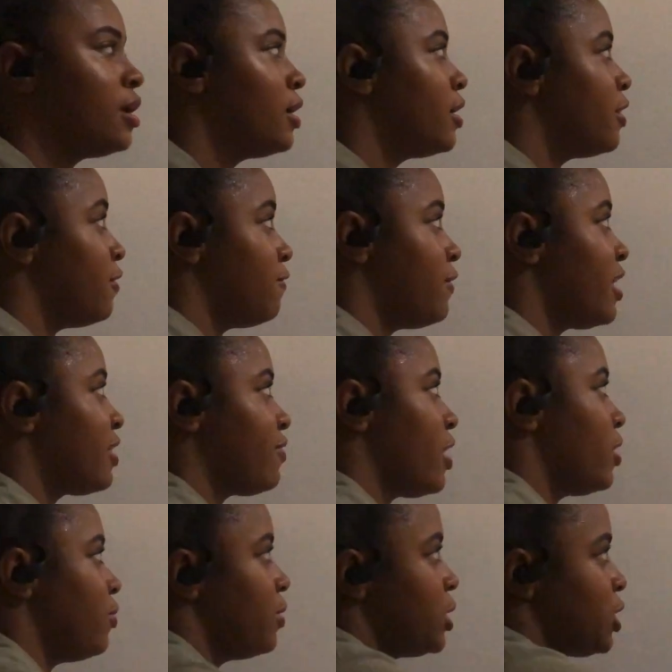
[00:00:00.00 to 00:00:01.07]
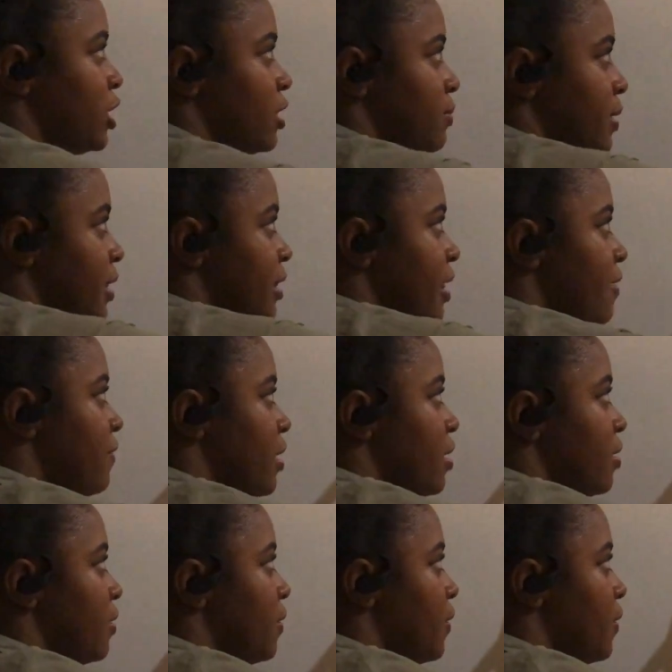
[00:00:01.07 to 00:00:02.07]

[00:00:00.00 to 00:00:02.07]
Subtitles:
the face value would just be 7,